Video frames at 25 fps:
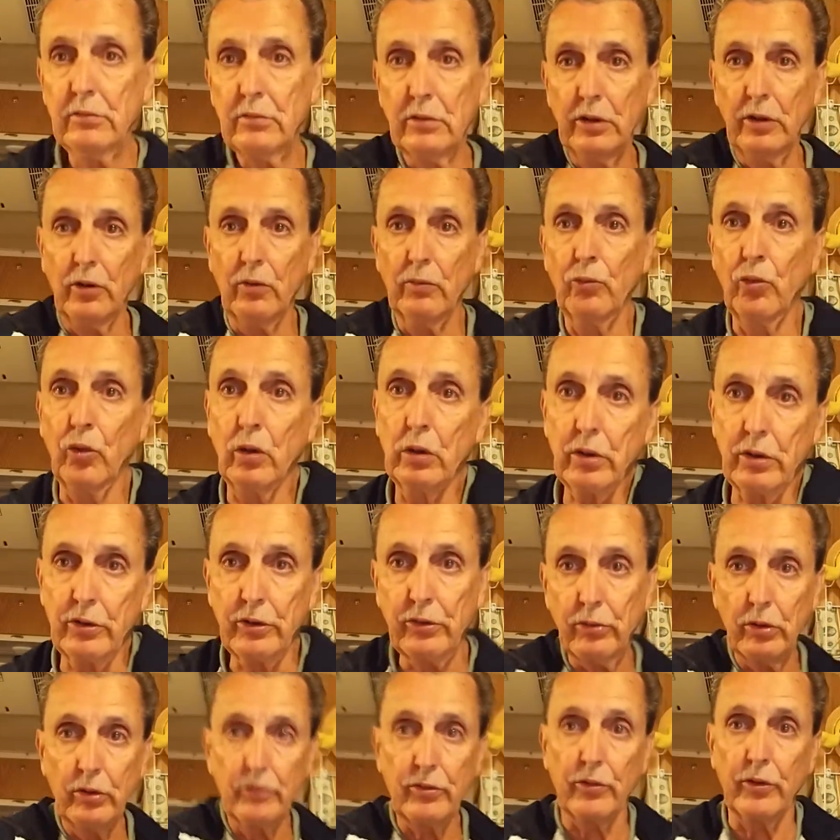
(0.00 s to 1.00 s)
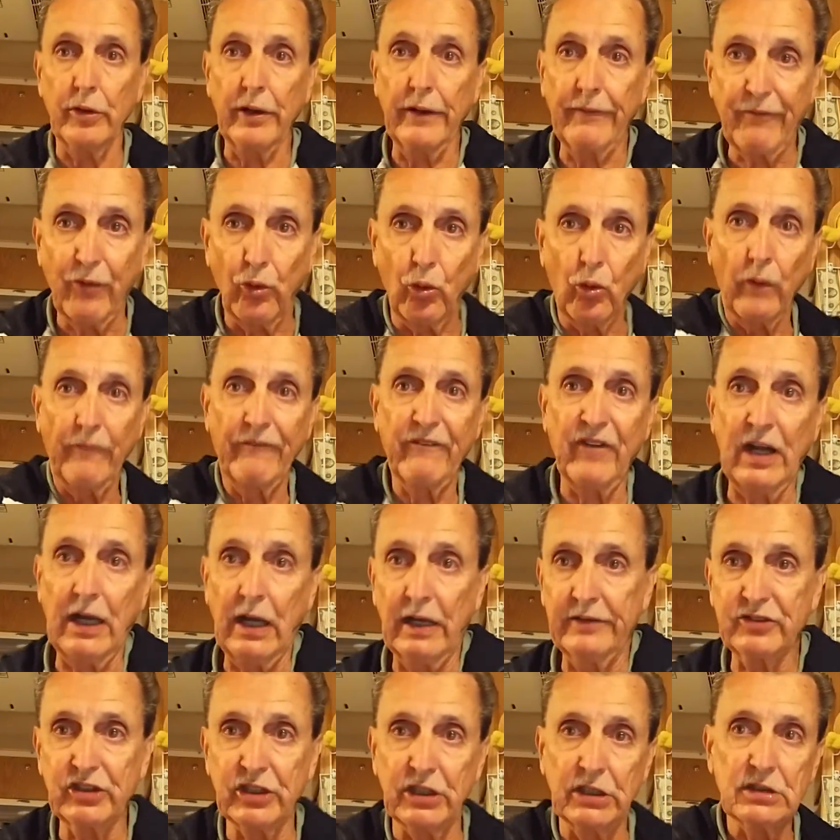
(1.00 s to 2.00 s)
You know, one, two, three, four,
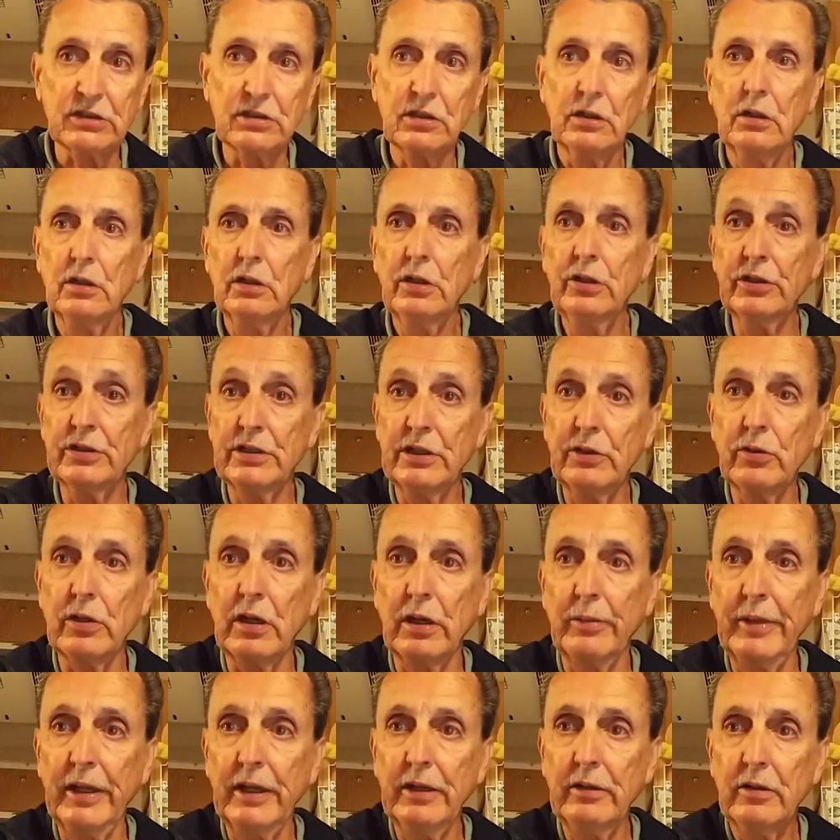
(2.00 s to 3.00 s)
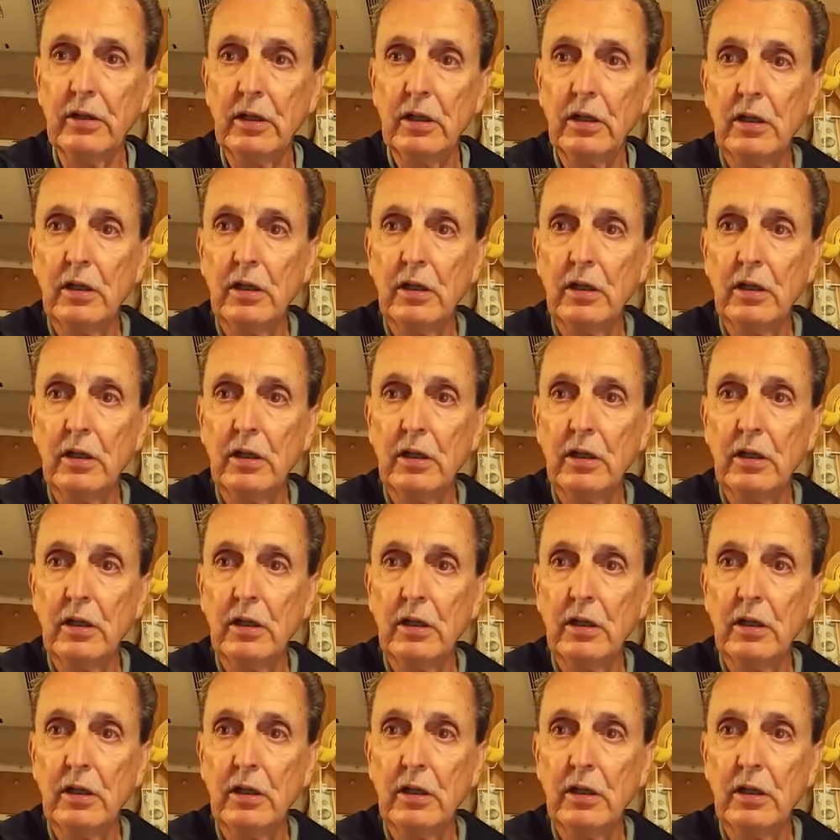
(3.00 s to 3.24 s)
five, six. You see what I mean?